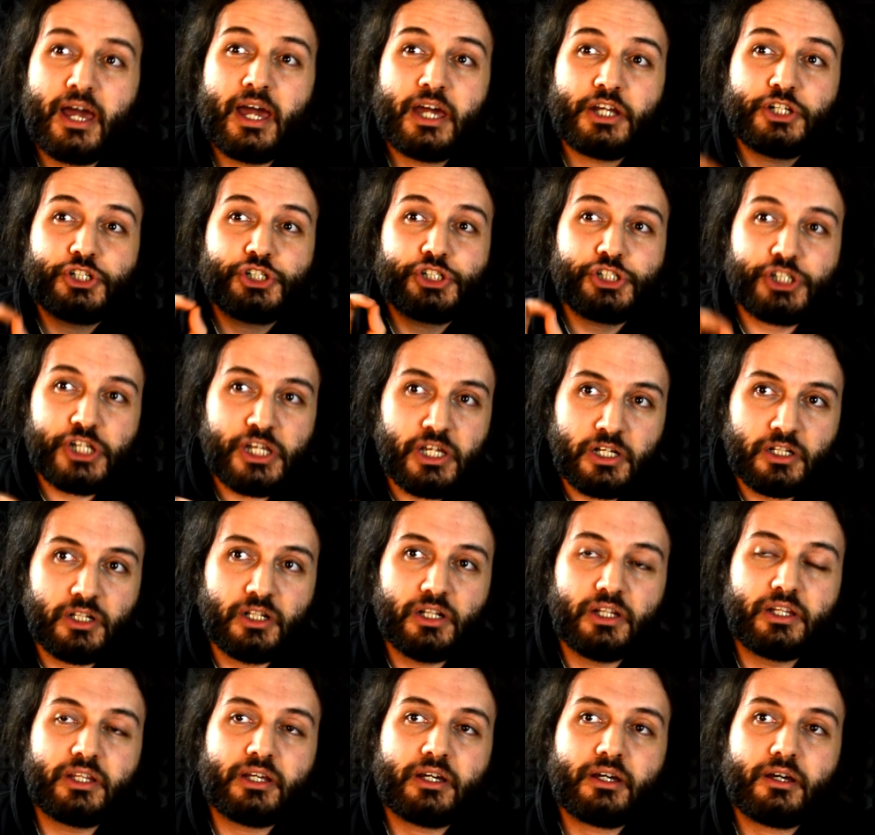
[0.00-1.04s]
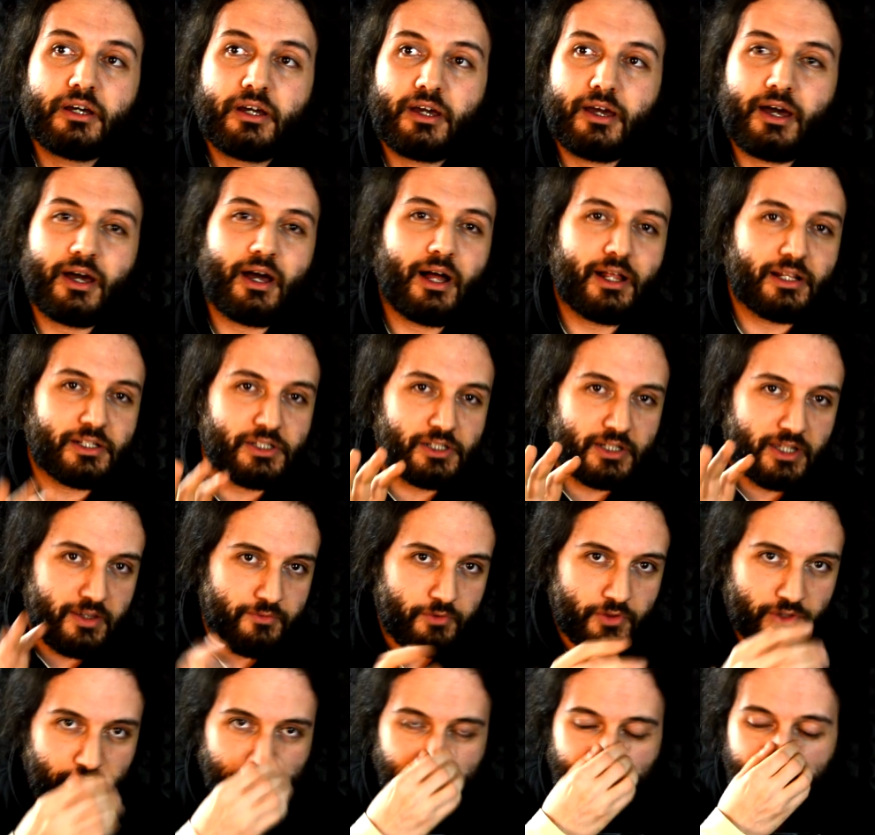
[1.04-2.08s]
Shield. I'll give
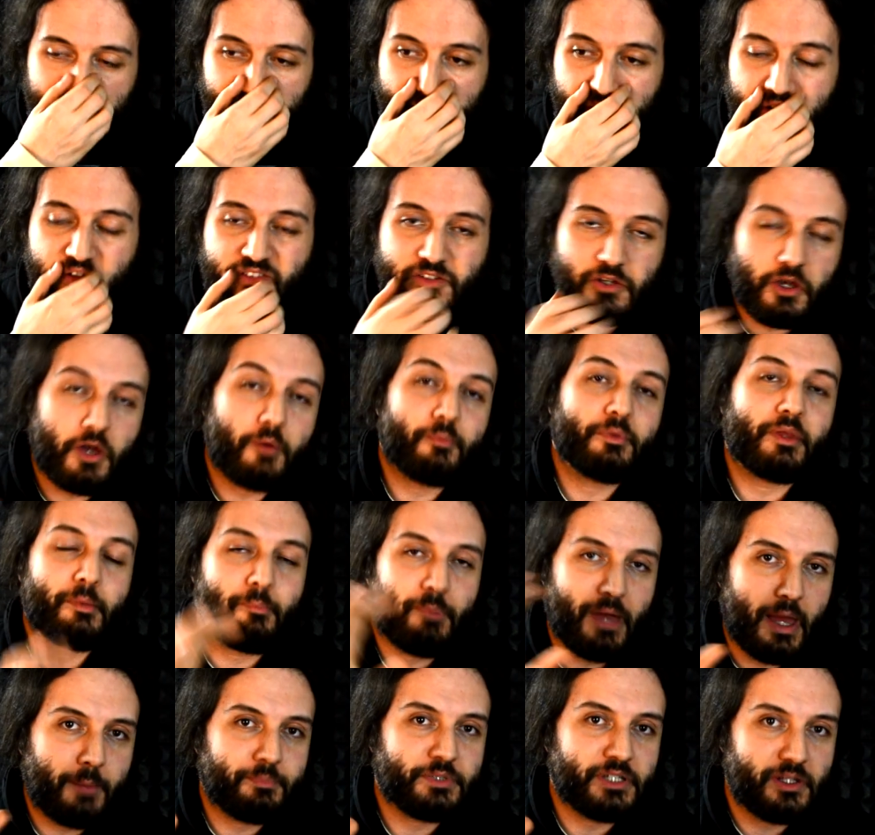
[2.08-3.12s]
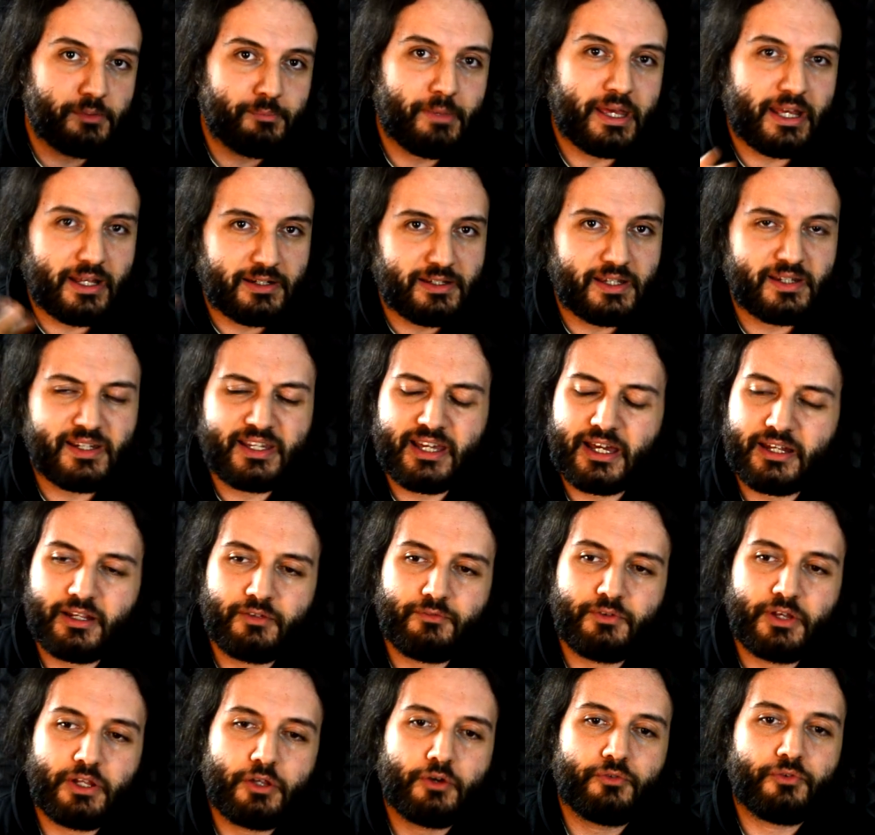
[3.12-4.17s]
you the general term, then perhaps I'll make a dedicated
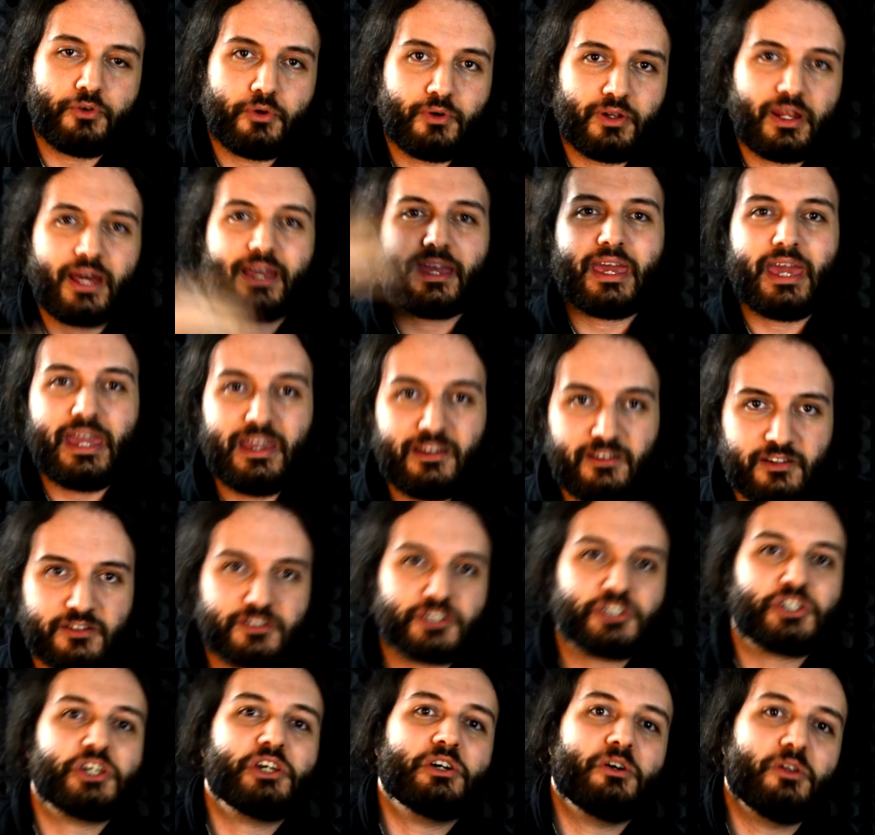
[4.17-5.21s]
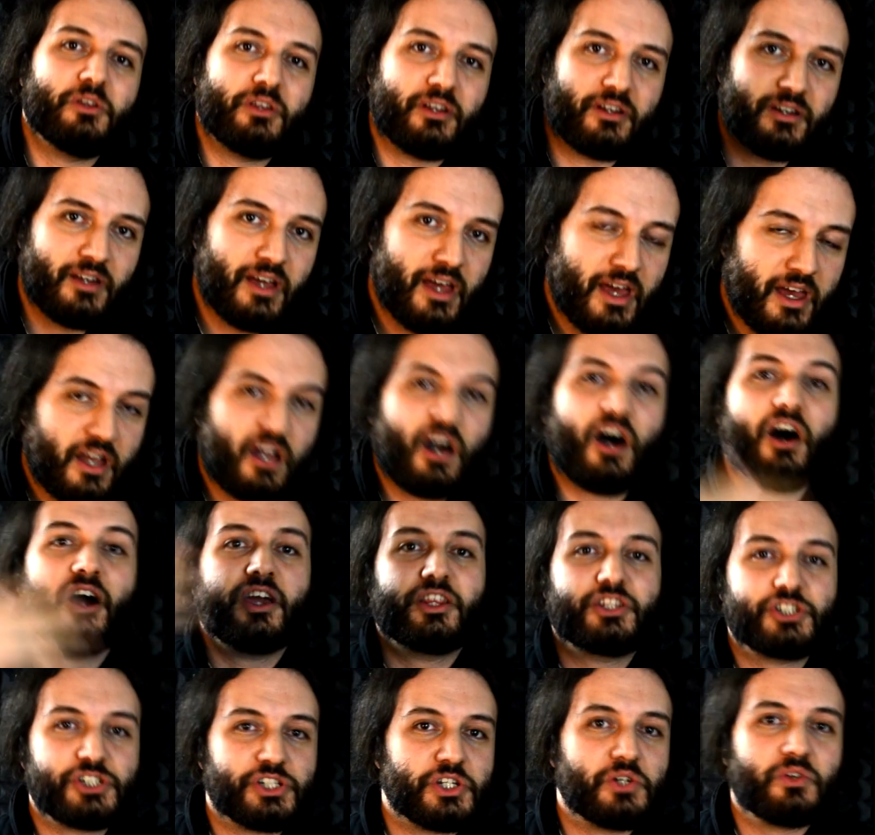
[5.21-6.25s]
video for like heater shield and
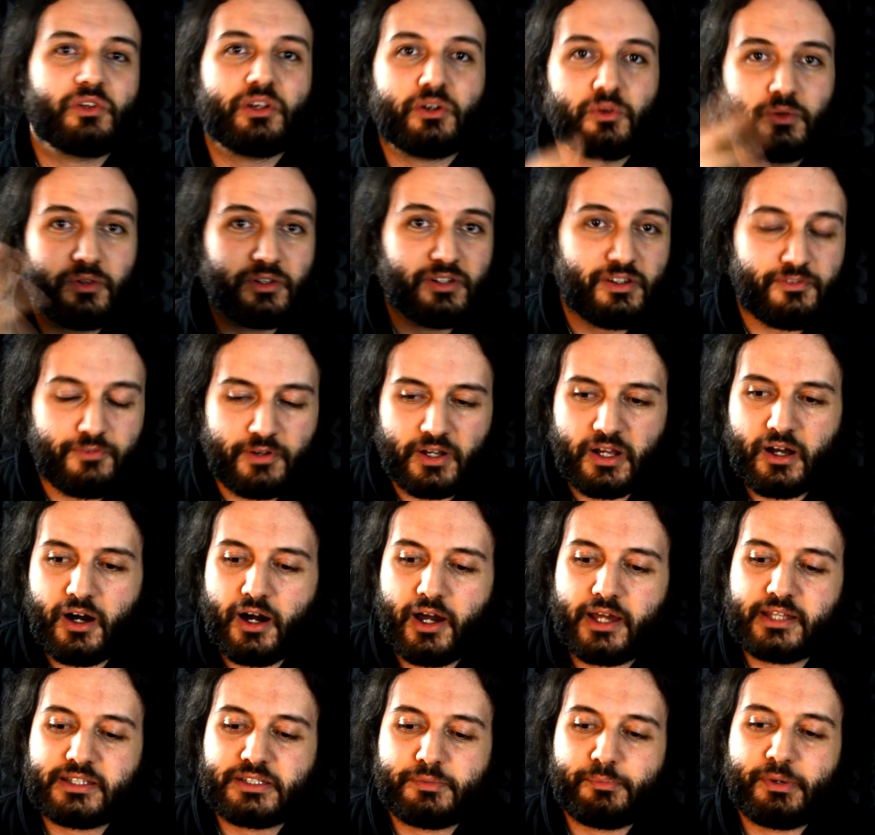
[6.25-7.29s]
kite shield and all the different kinds.